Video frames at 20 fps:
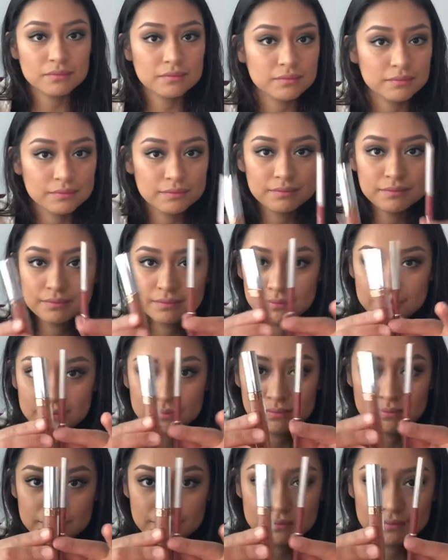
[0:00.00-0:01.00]
And
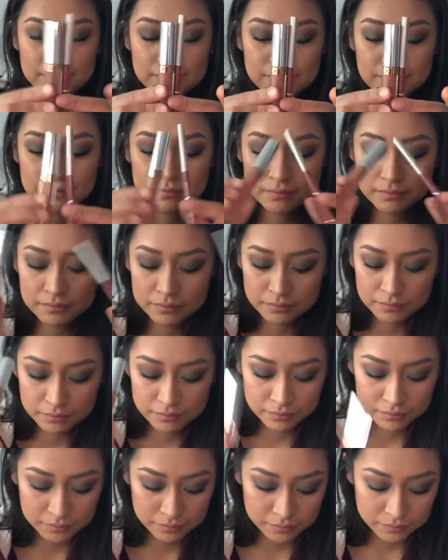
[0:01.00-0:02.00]
lastly, my lips.
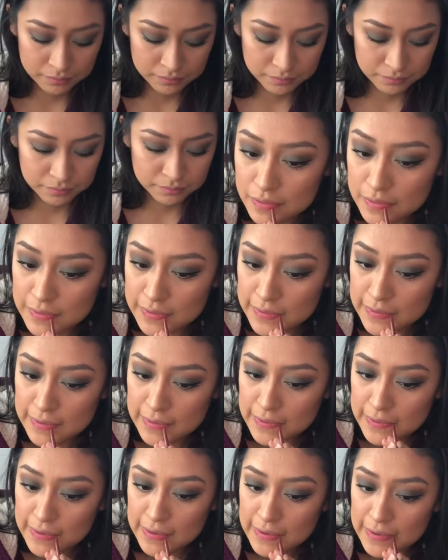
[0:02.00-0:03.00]
That's the
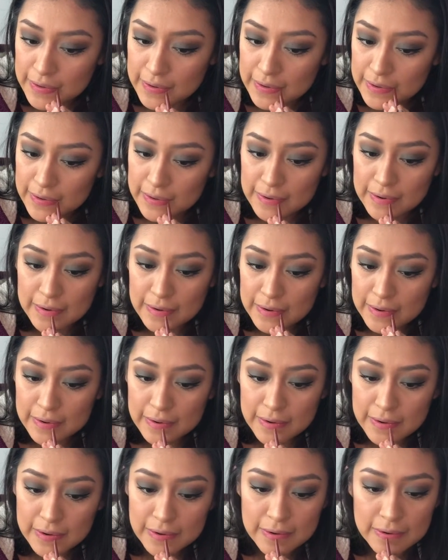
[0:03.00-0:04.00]
lip liner and
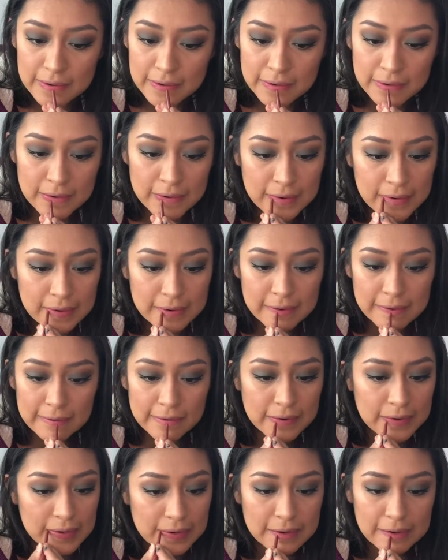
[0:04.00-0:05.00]
the
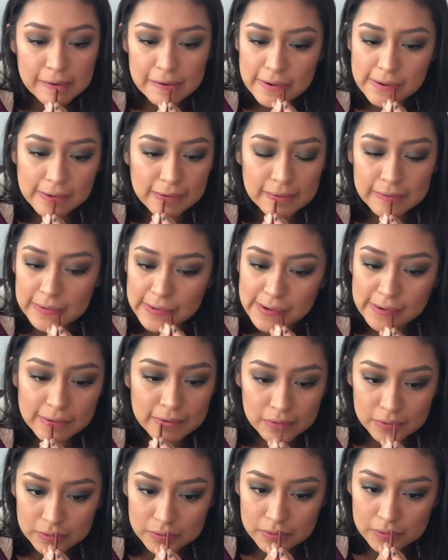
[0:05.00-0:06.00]
liquid lipstick that
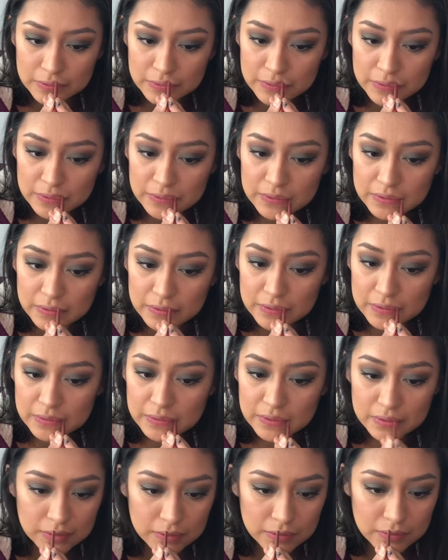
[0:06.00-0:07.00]
I am using
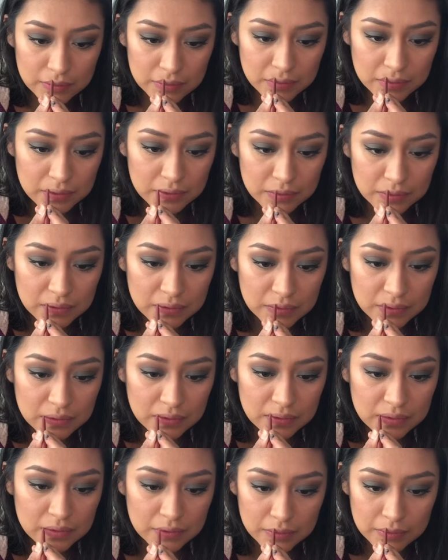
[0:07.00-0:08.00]
for this look.
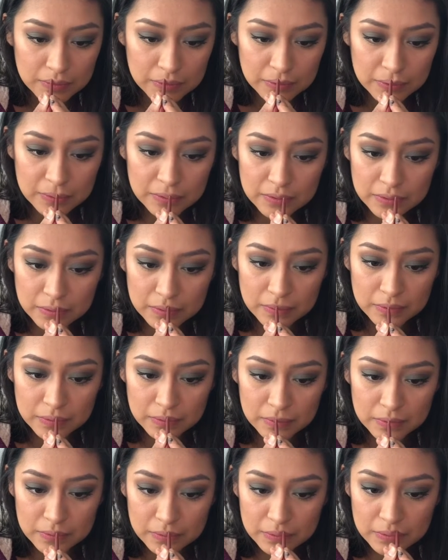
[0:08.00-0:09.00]
I use the
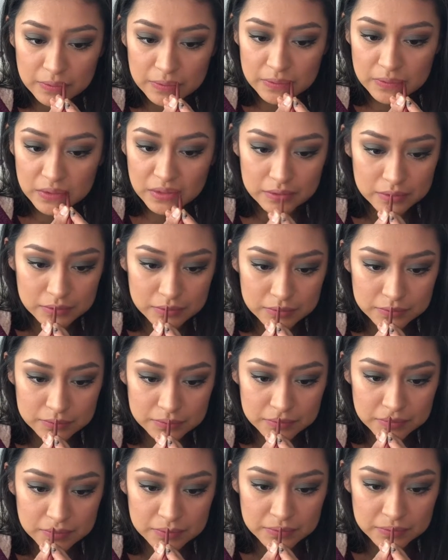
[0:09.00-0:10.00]
Jordana Tawny
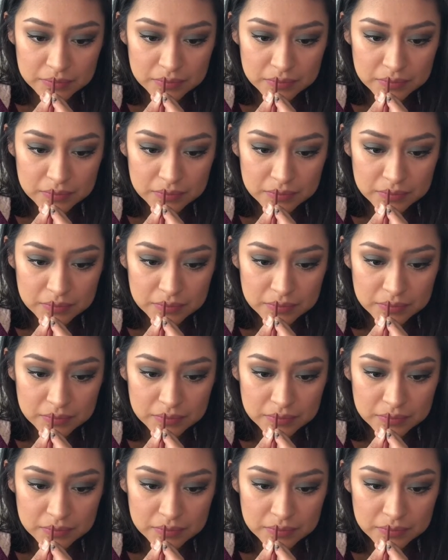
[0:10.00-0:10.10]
